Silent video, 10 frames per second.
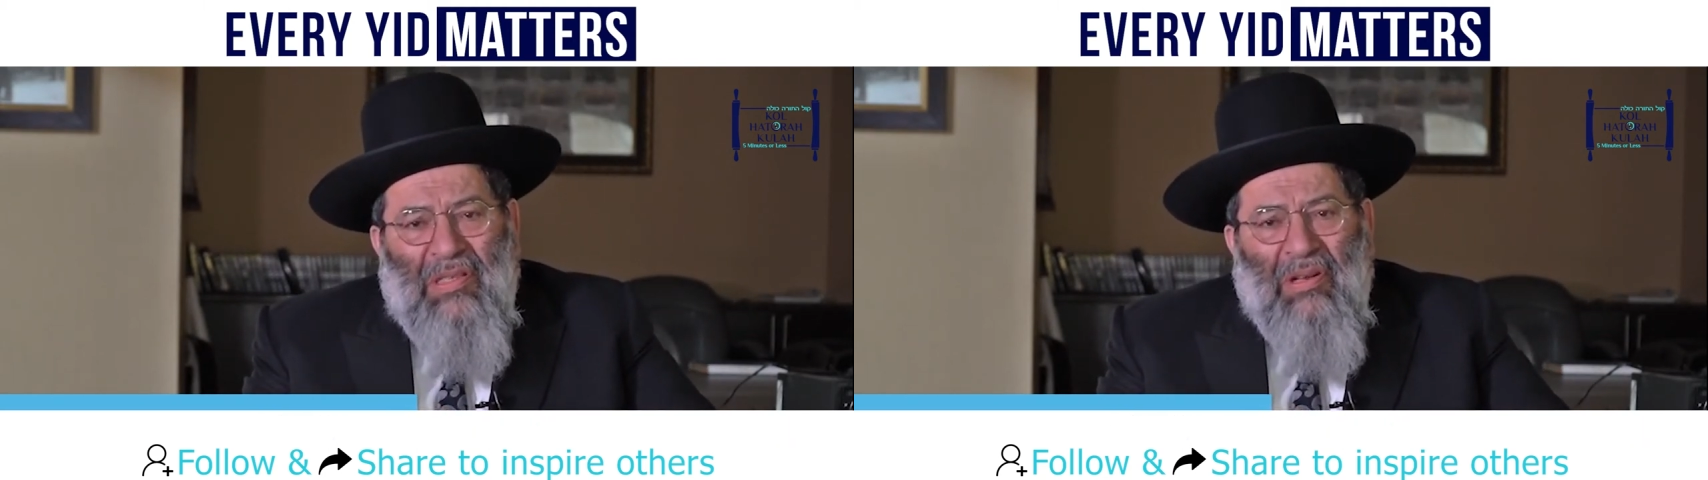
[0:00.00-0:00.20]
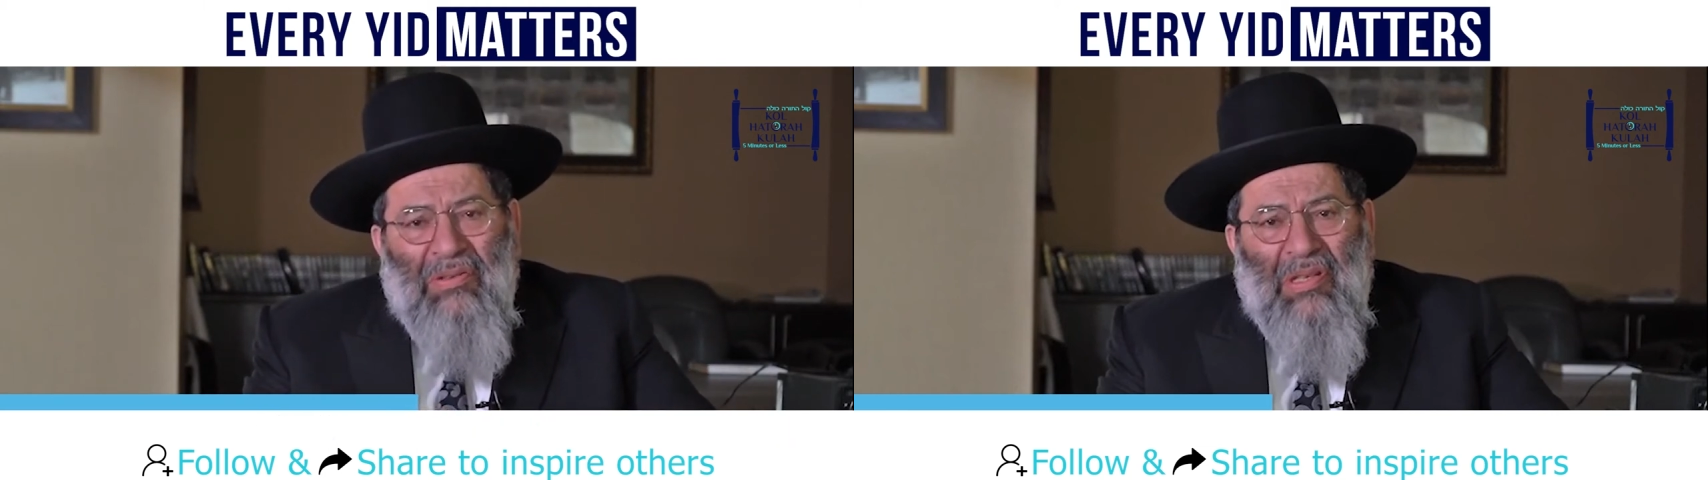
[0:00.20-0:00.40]

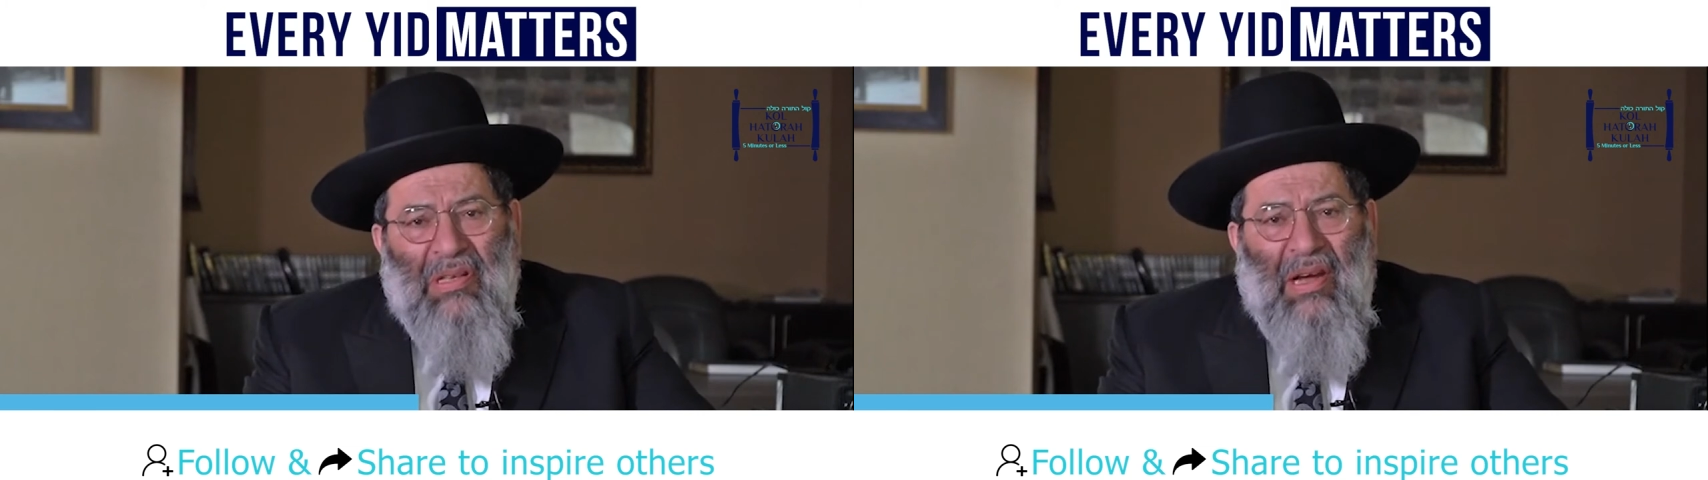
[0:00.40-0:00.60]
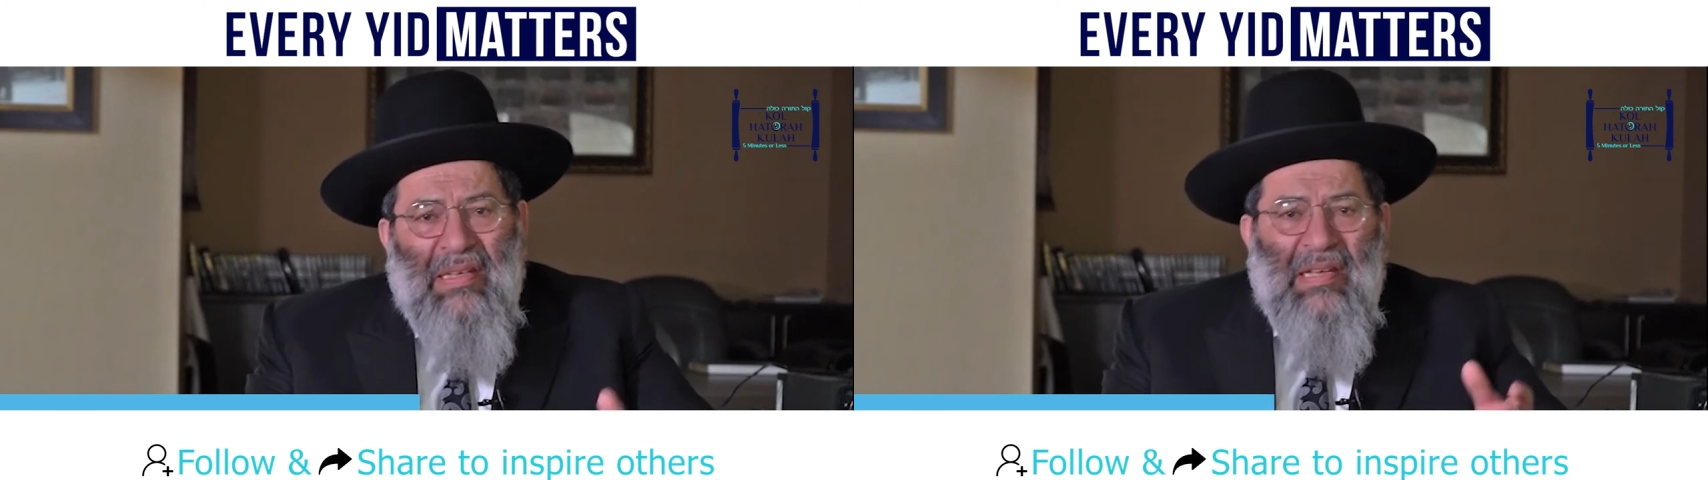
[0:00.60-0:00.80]
soldier
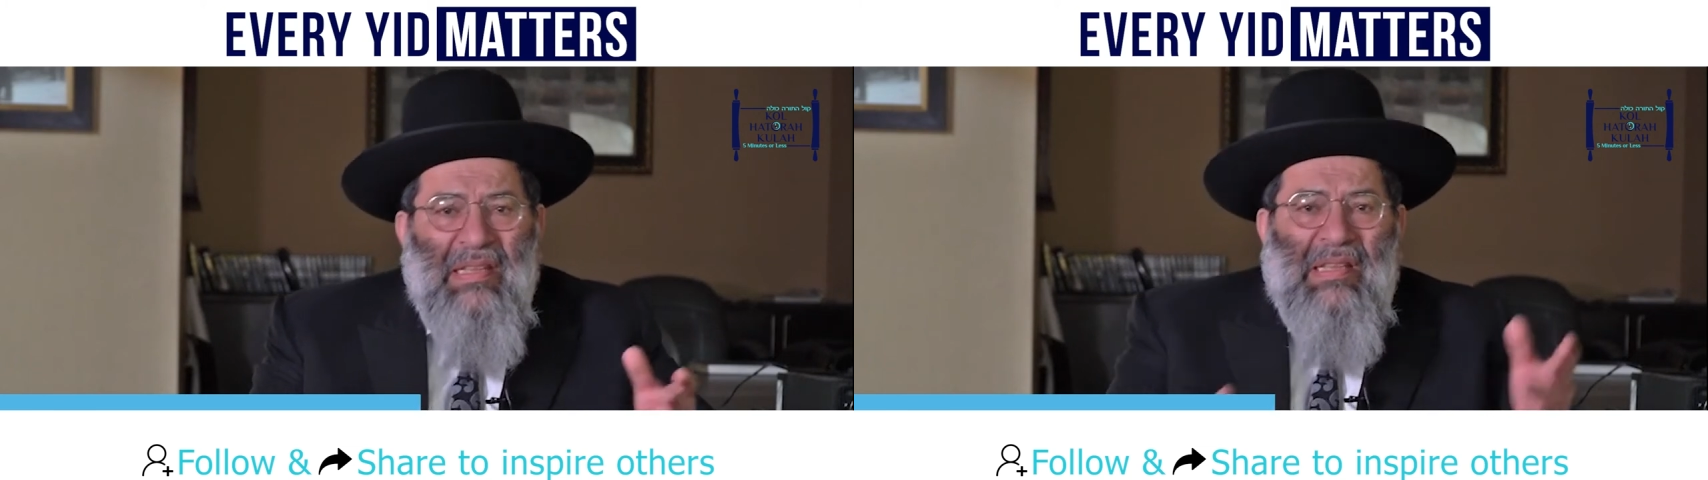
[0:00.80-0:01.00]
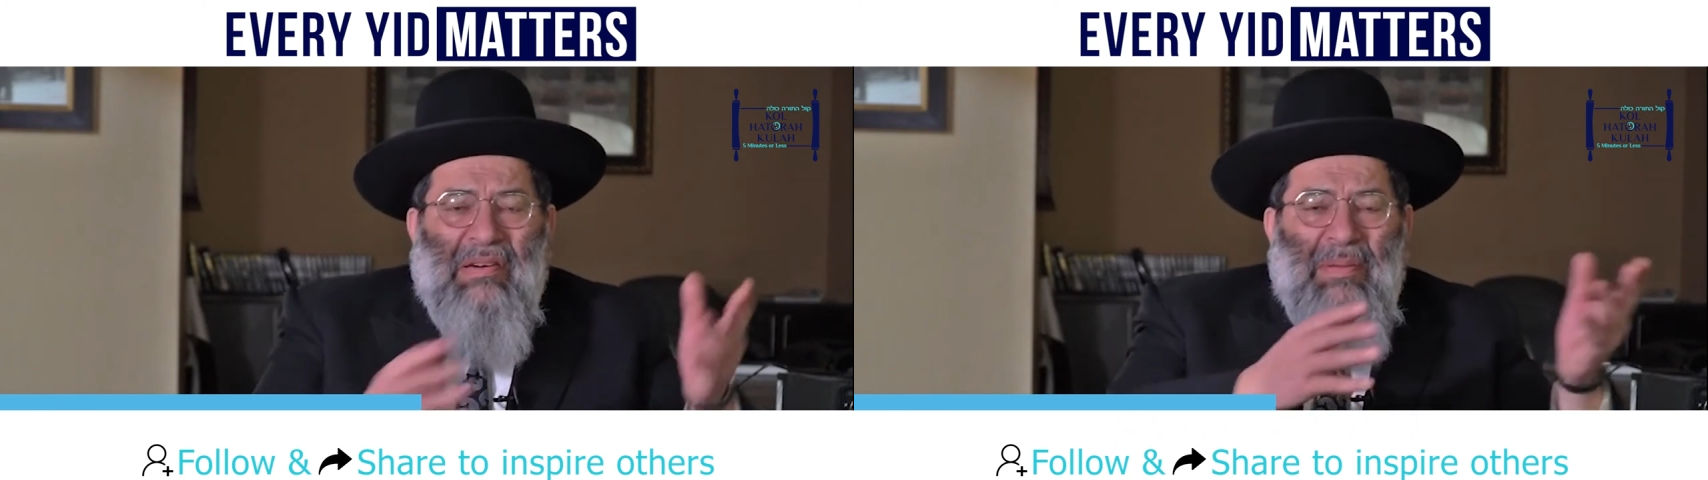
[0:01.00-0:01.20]
dies
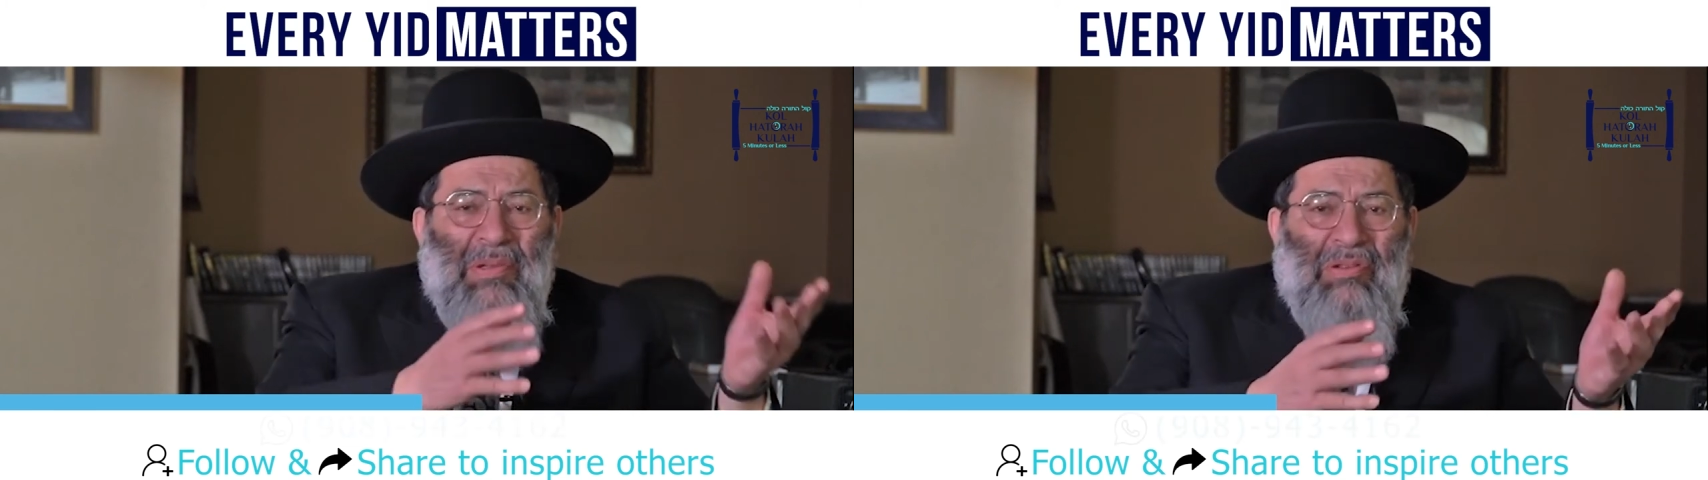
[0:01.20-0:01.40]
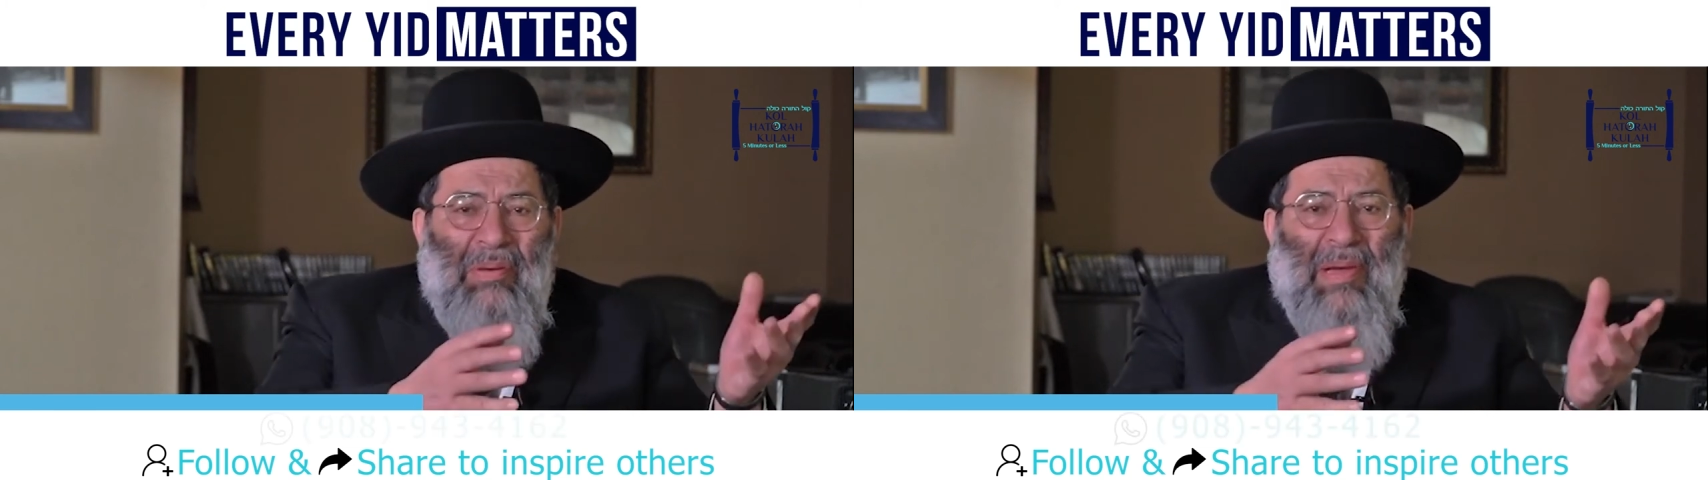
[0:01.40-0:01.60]
into the
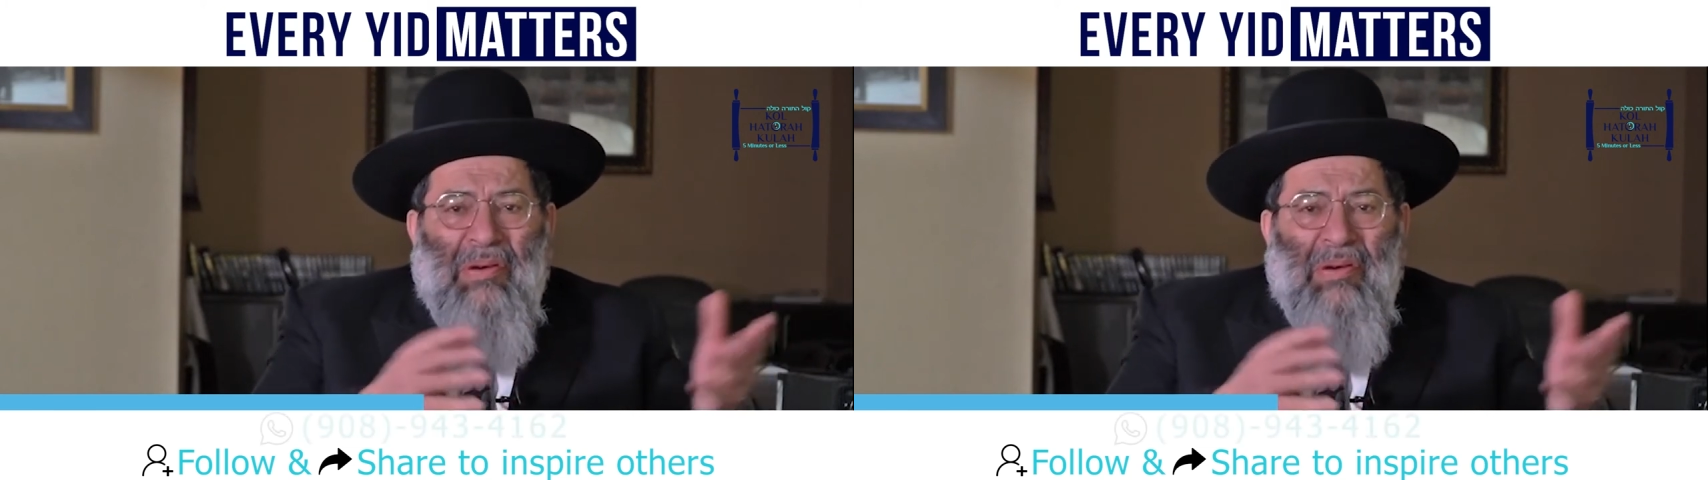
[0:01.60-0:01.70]
crematorium,